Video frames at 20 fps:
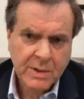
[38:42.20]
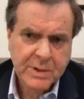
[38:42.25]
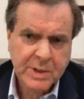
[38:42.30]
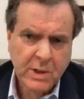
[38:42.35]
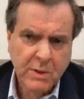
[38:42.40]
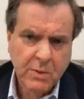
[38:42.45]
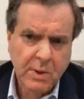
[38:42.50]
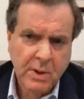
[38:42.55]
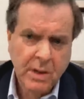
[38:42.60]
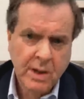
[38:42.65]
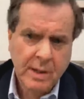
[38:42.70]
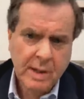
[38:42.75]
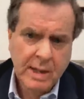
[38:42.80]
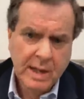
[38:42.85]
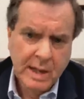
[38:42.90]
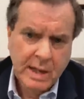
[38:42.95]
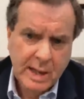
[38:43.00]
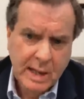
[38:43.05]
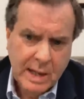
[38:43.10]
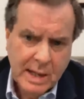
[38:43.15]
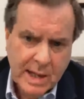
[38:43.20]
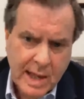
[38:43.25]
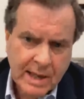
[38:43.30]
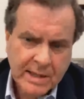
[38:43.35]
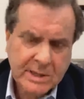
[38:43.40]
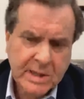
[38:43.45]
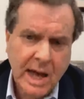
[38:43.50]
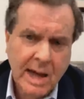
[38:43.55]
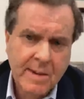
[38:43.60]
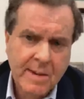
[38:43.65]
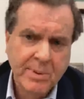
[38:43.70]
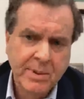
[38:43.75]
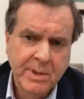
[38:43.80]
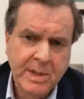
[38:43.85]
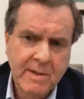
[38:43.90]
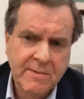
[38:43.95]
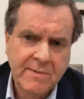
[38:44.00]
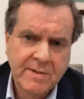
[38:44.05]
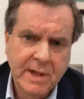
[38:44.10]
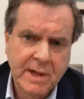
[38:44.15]
So, yes, I
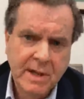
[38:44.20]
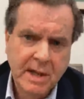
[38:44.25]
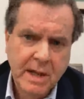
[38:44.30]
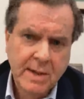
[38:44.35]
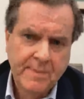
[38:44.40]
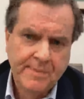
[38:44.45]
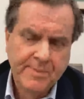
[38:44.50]
believe that,